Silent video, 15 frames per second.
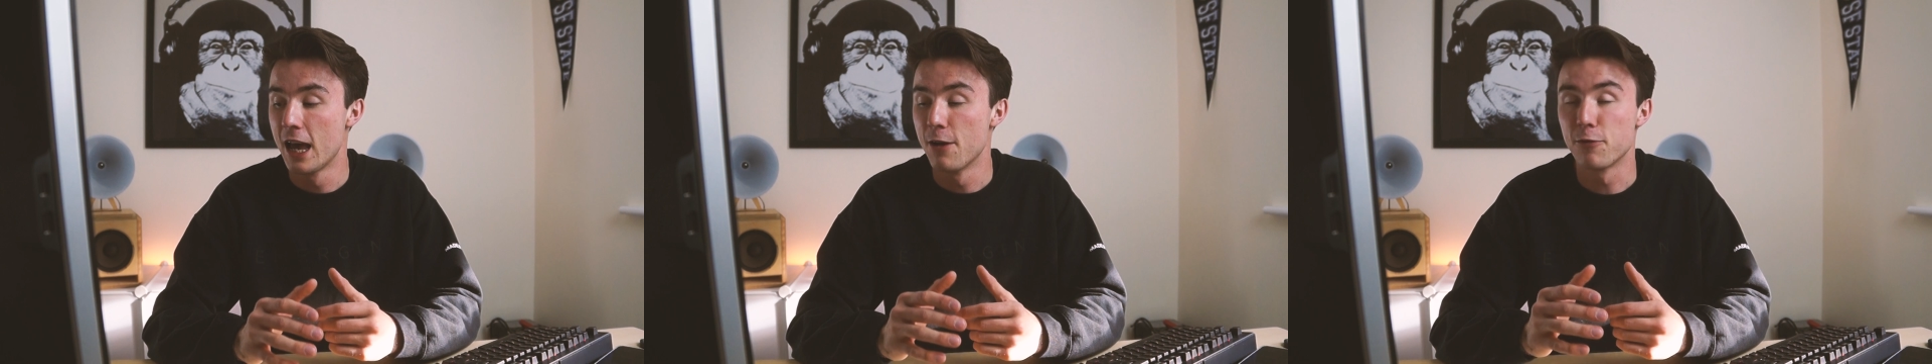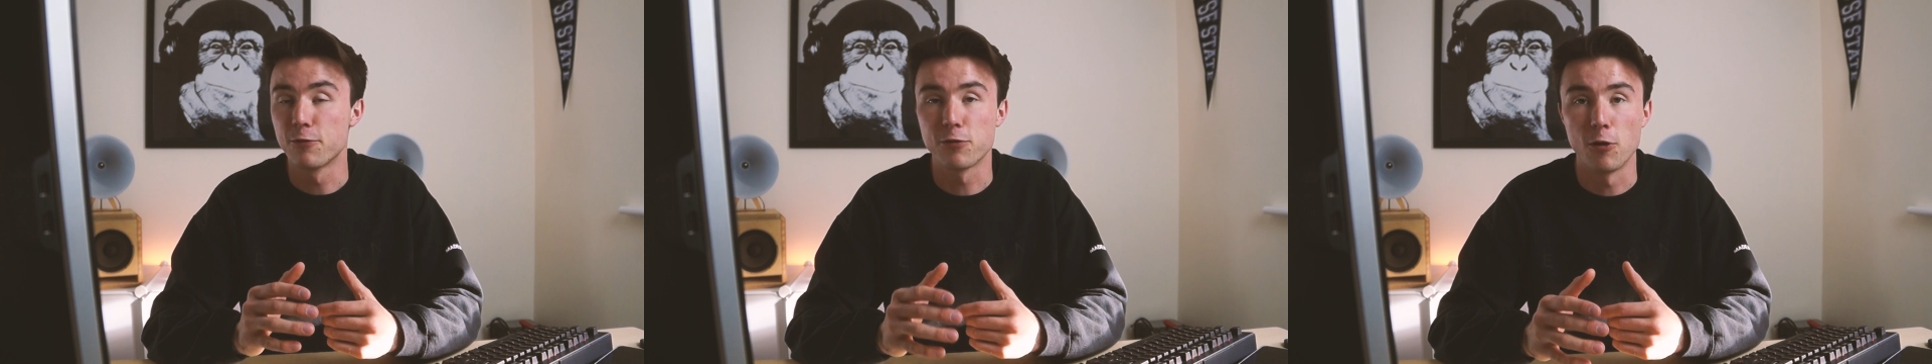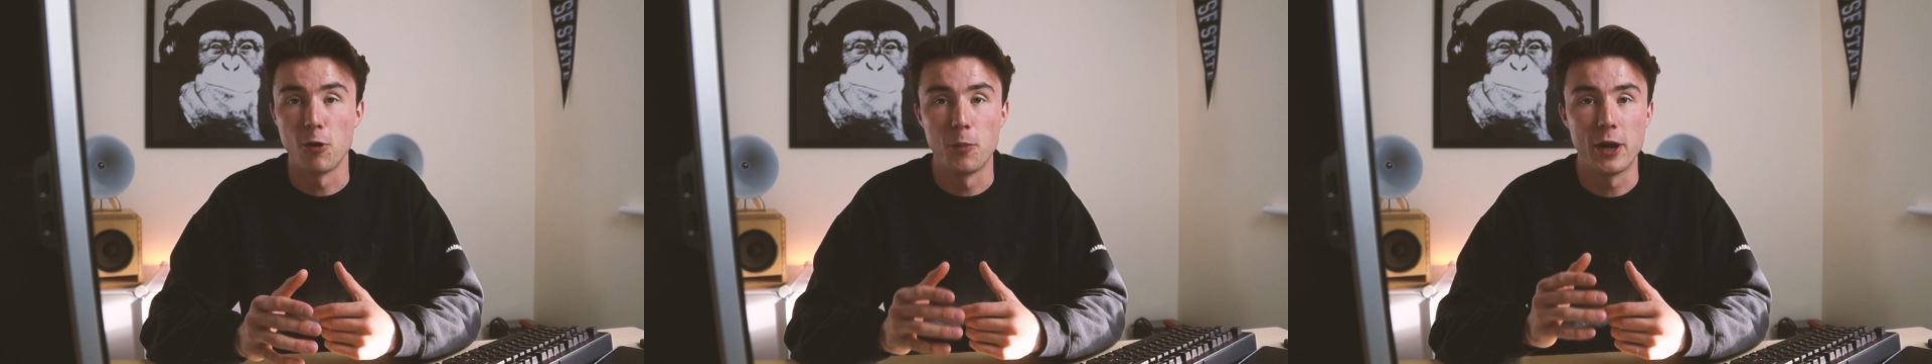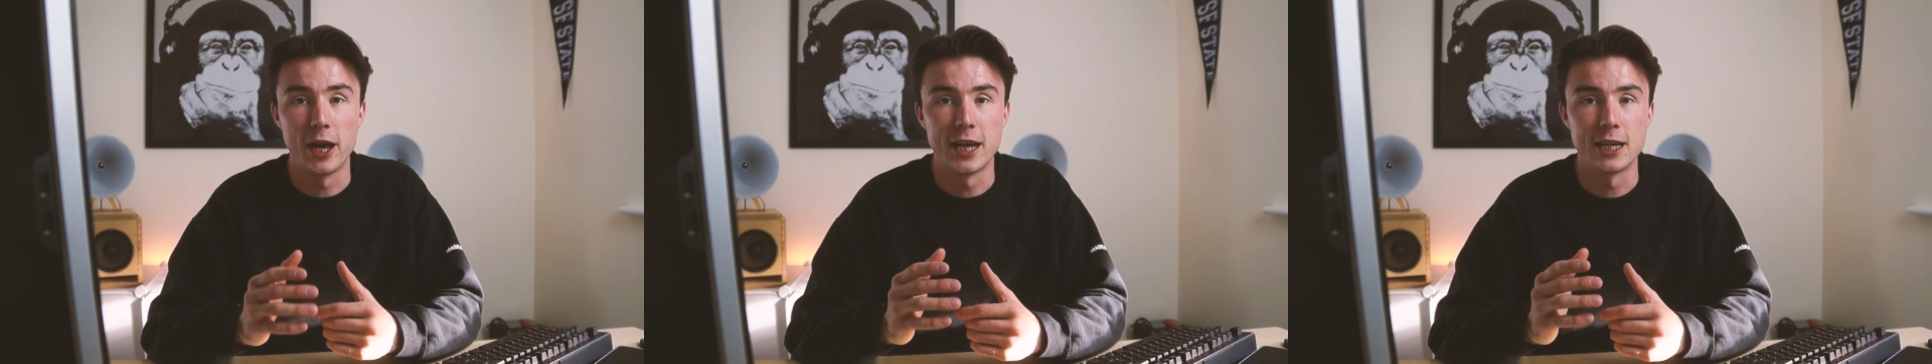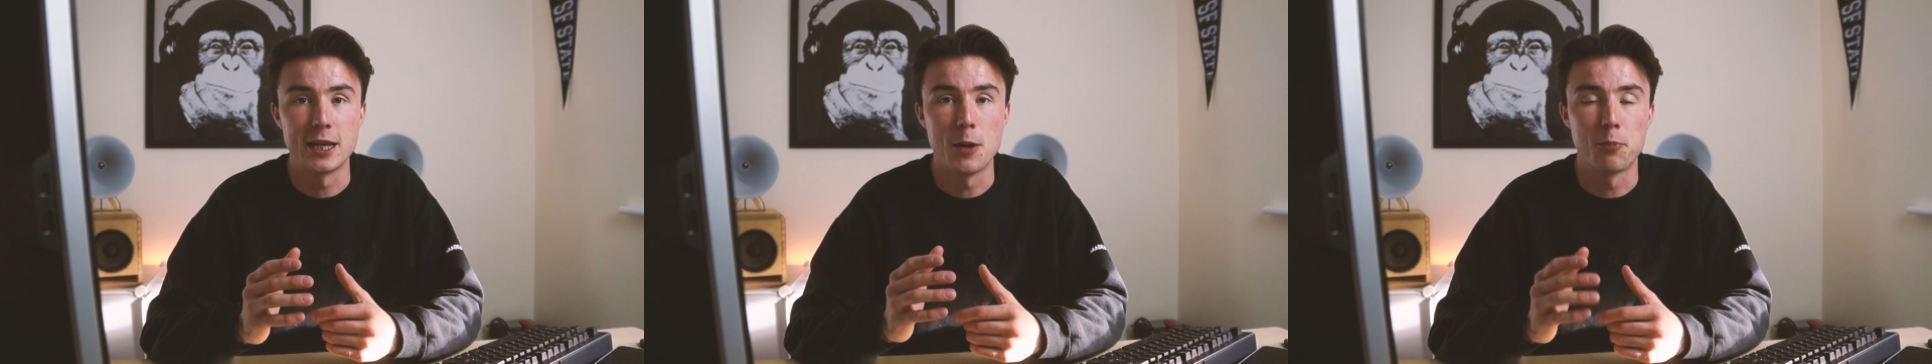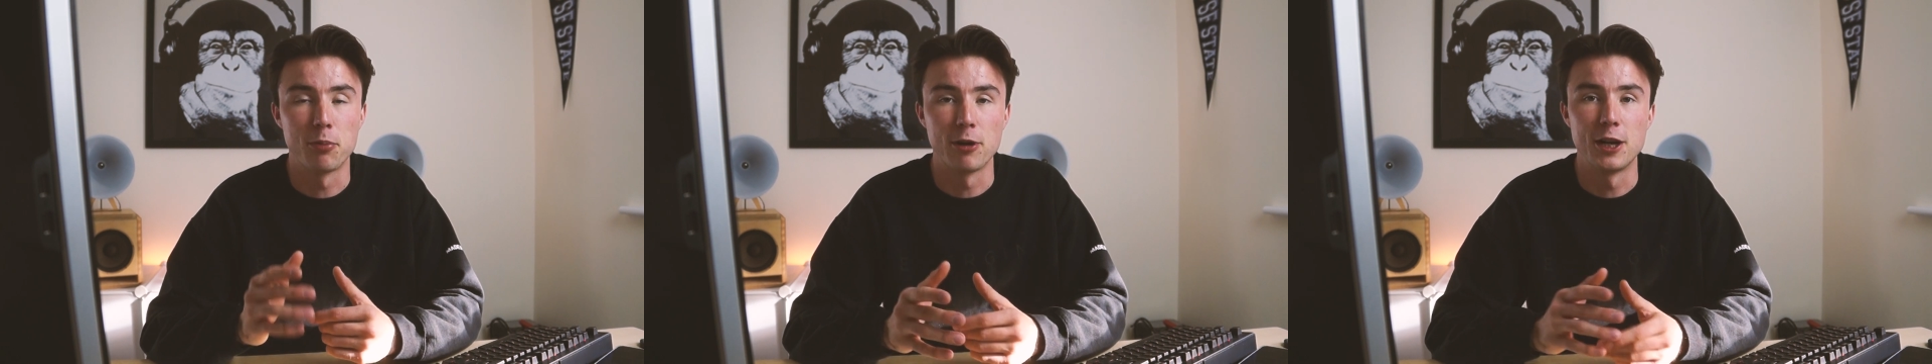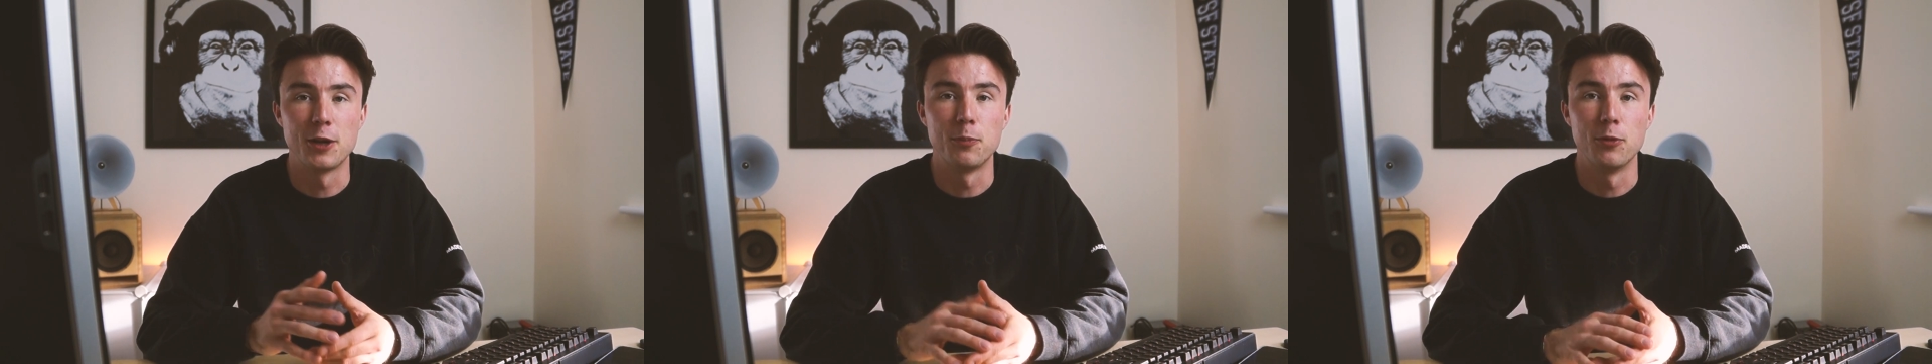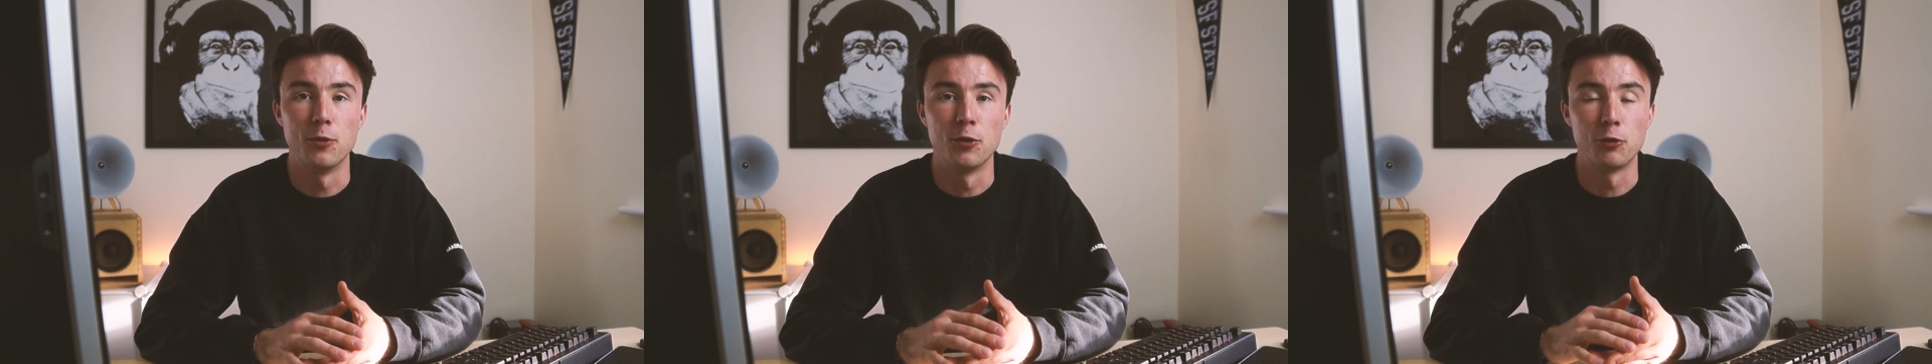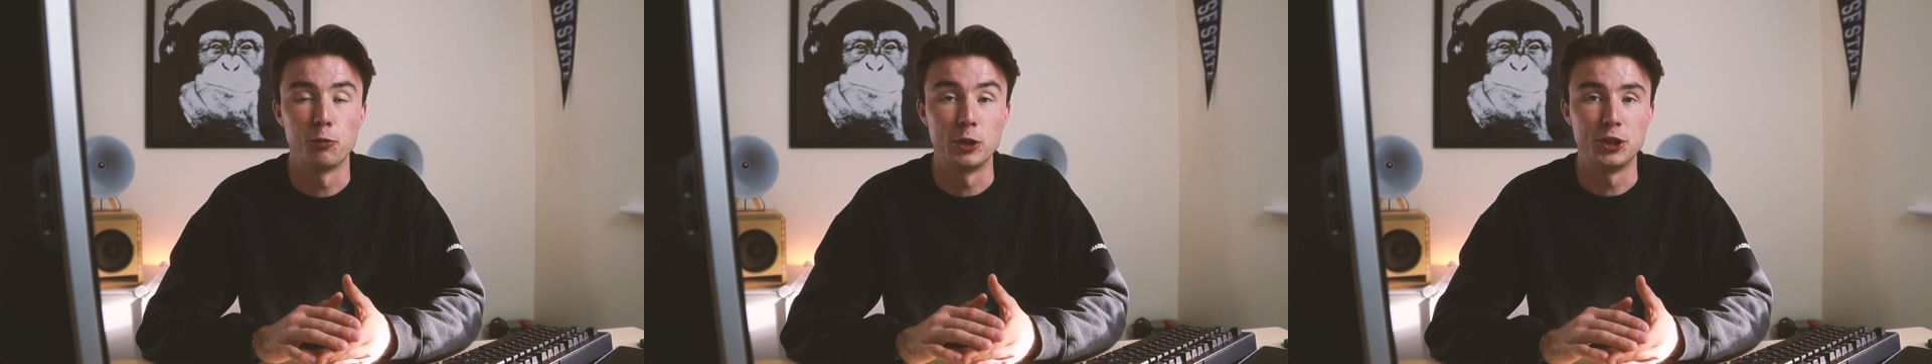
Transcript: from a breadboard